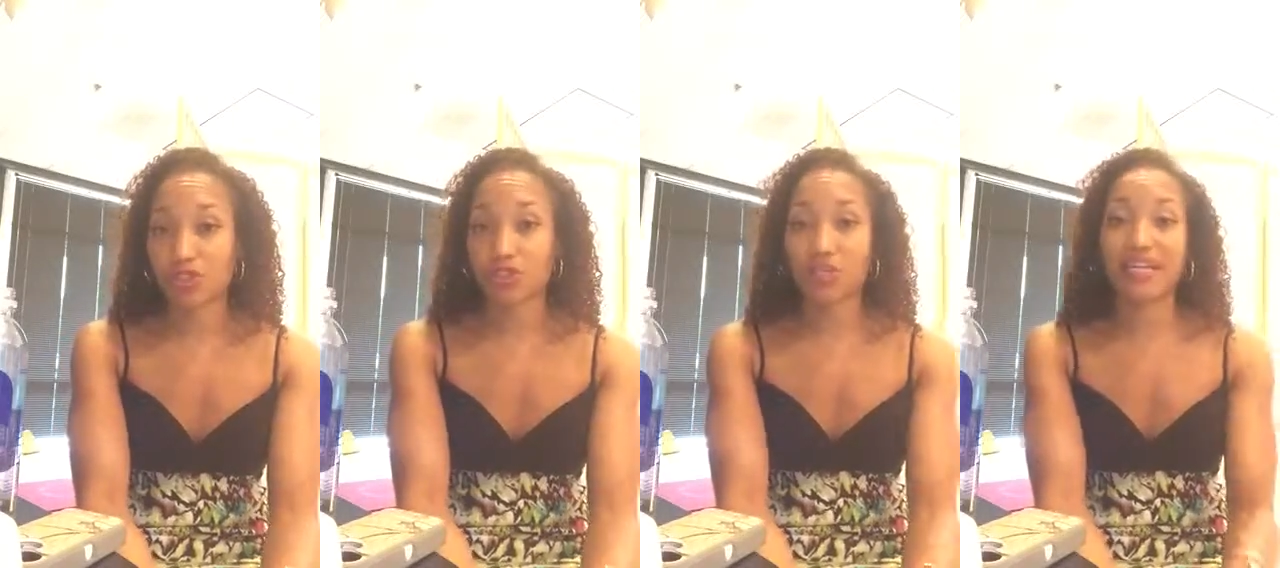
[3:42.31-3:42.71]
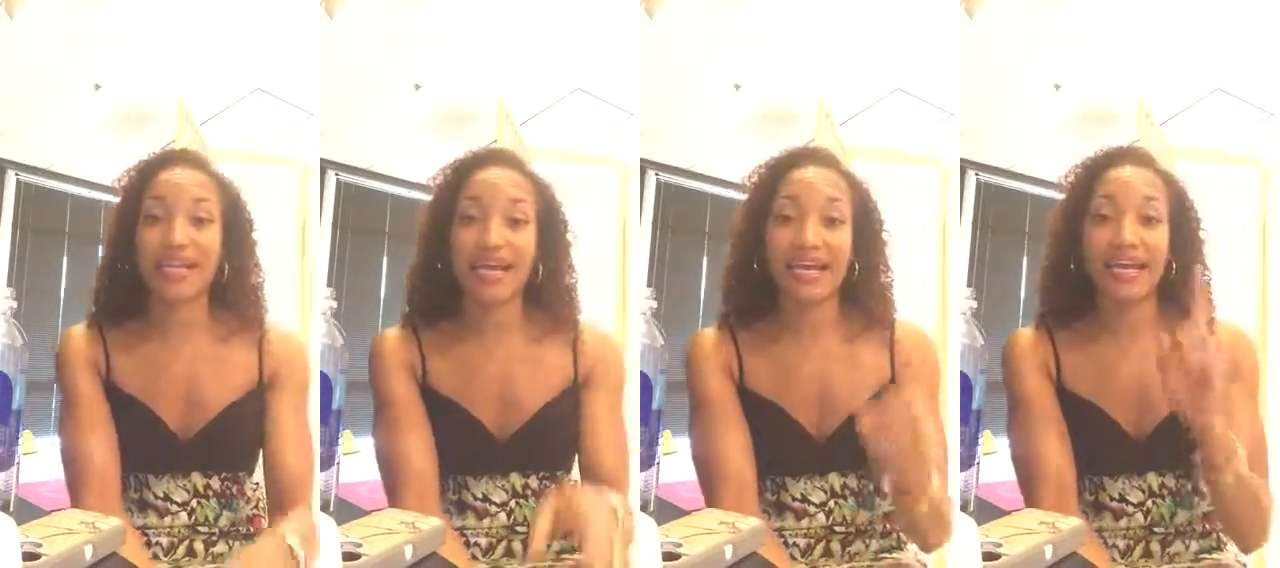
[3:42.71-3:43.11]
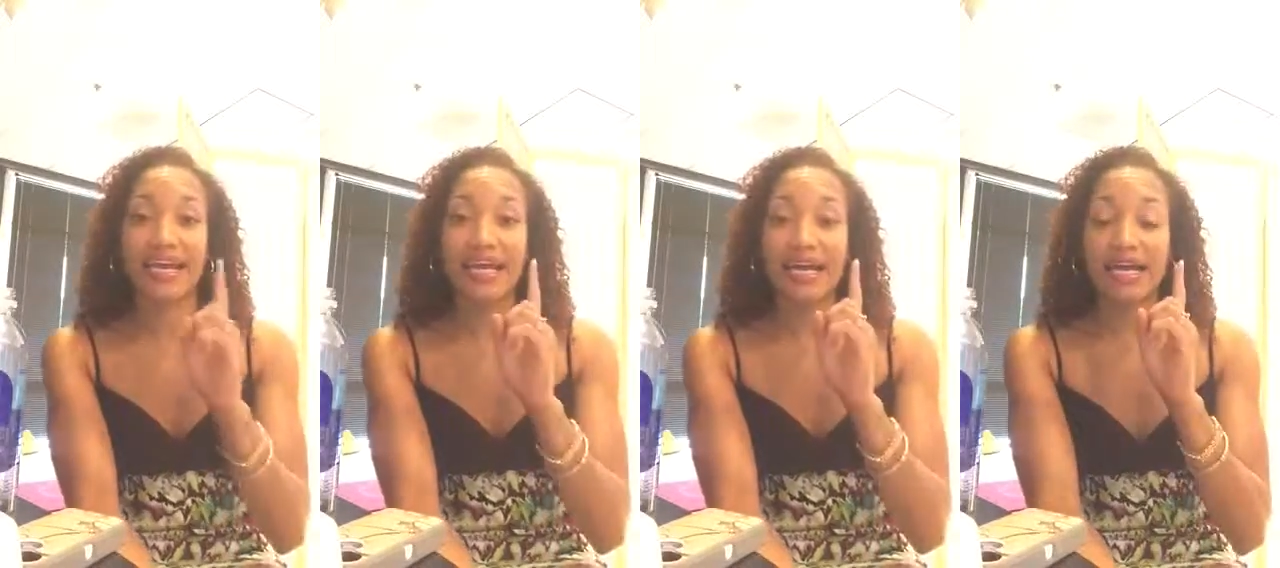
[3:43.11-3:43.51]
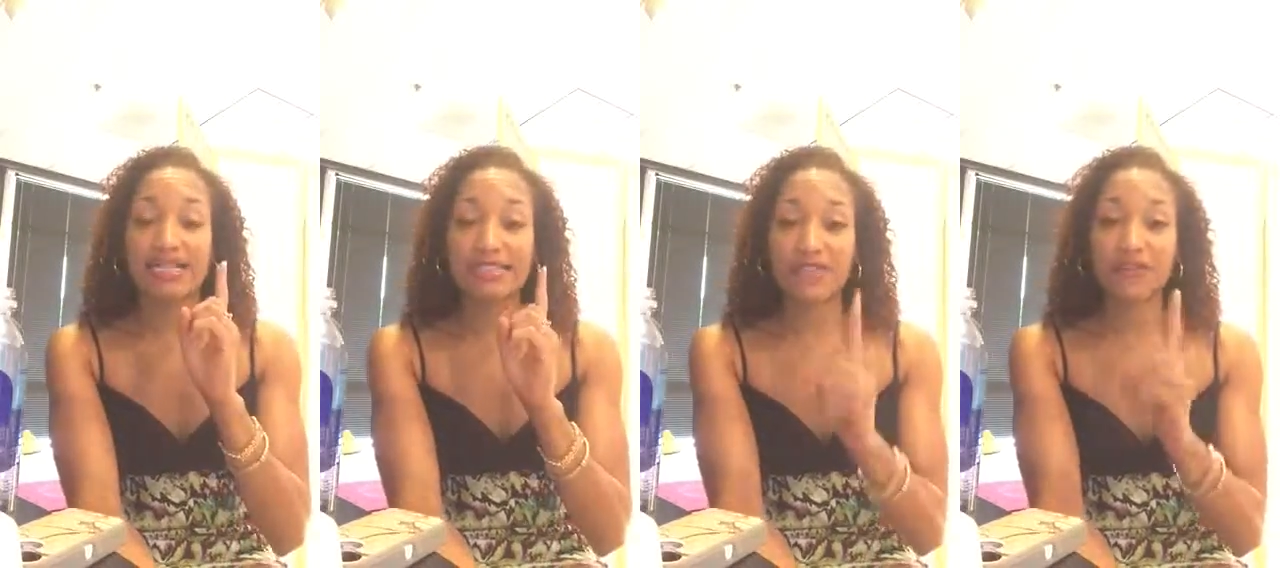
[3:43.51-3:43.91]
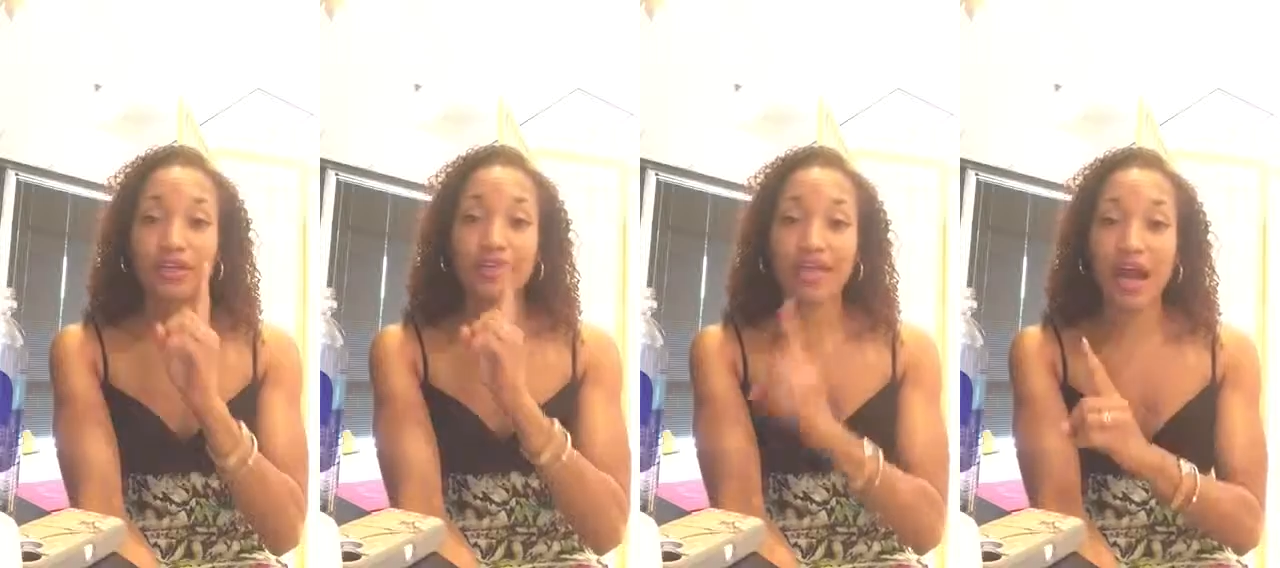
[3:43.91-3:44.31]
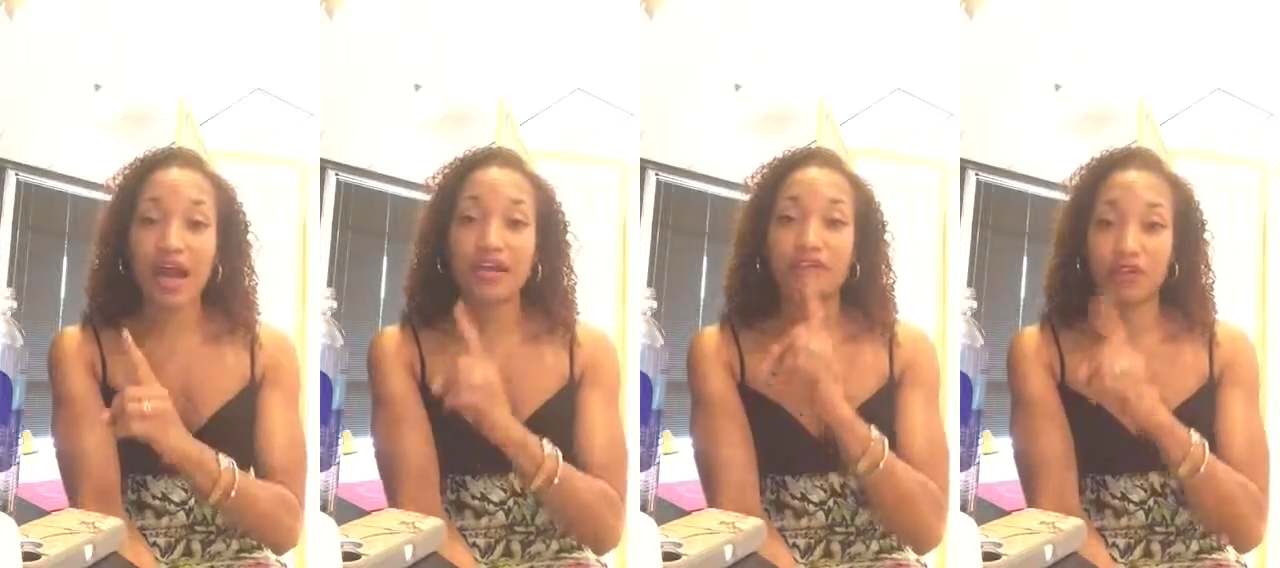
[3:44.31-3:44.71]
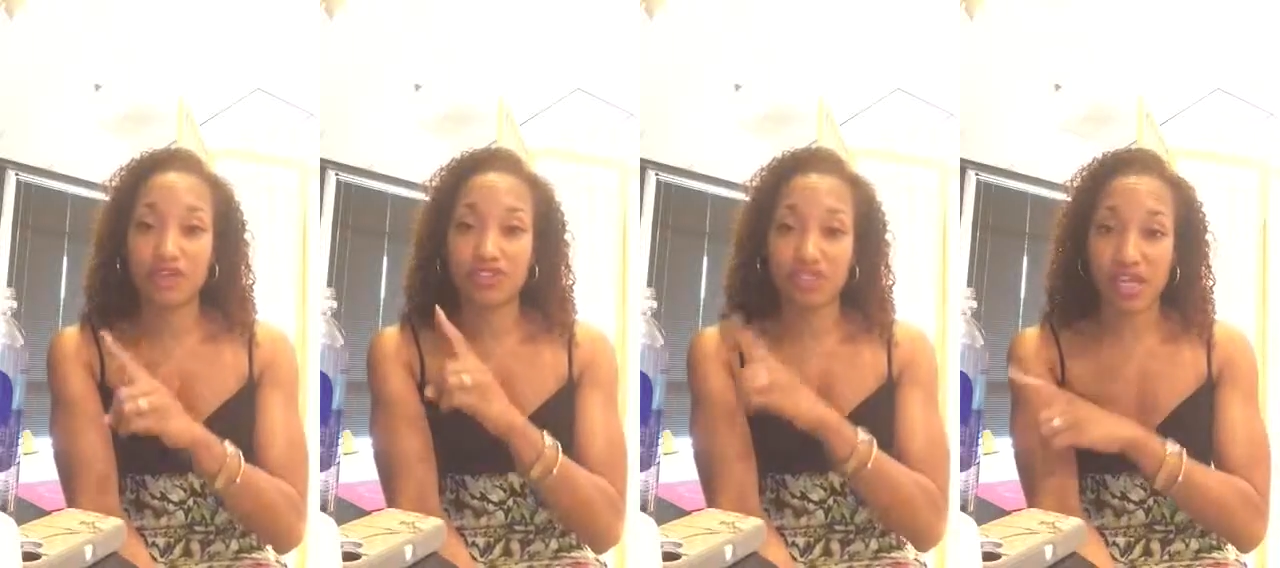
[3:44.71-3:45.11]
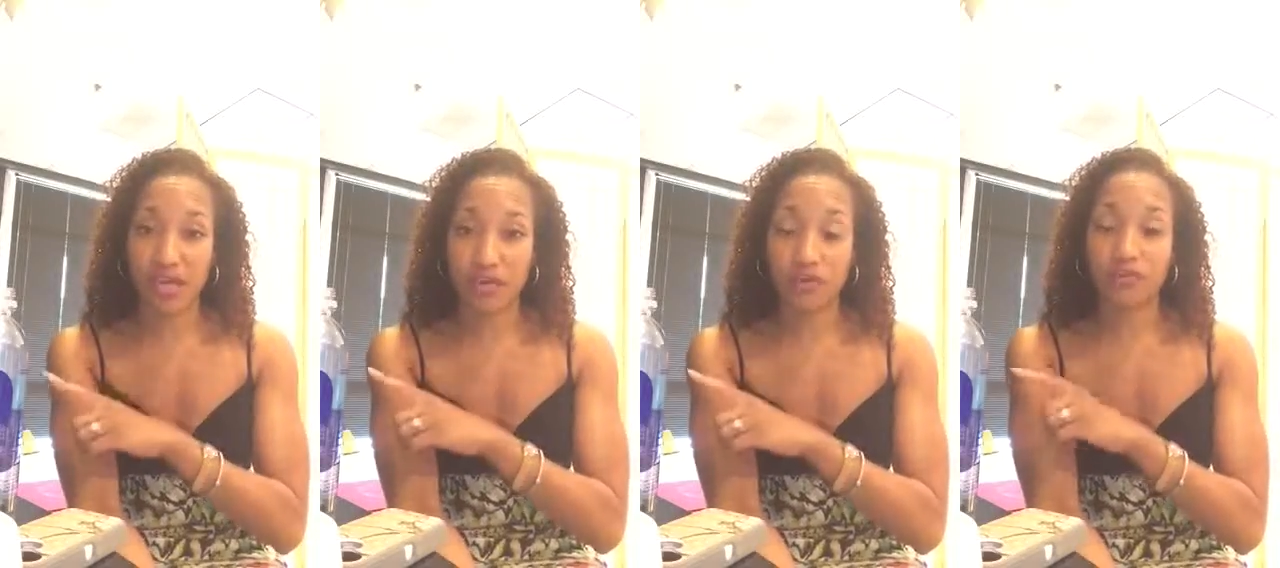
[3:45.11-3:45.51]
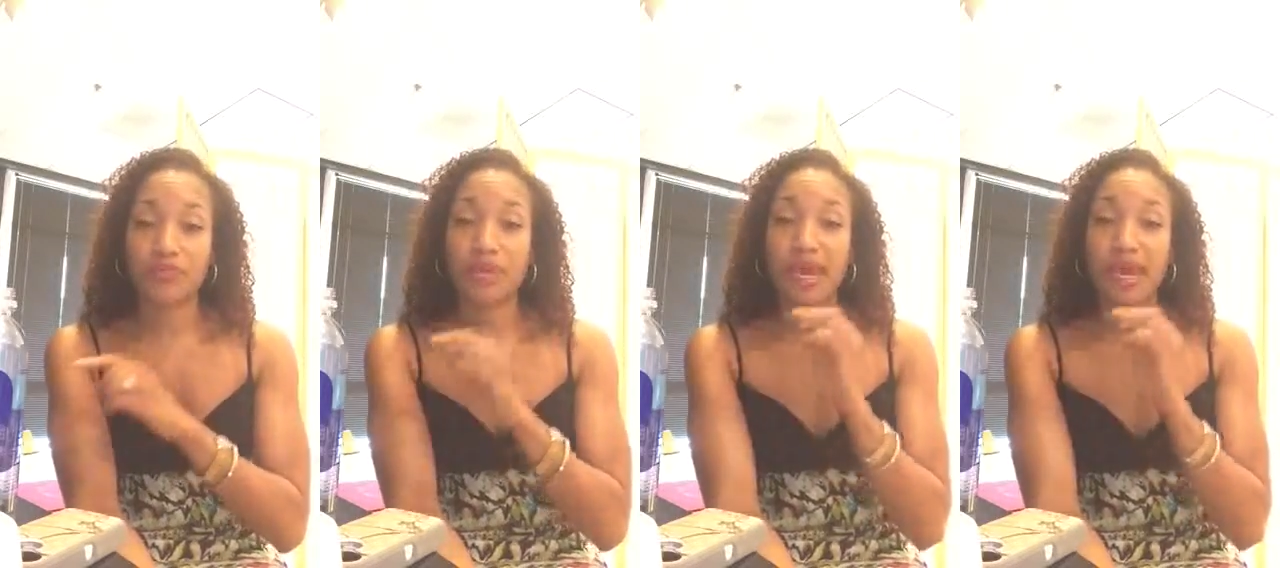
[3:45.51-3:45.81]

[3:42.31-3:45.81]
So you'll get a different guide for each cycle,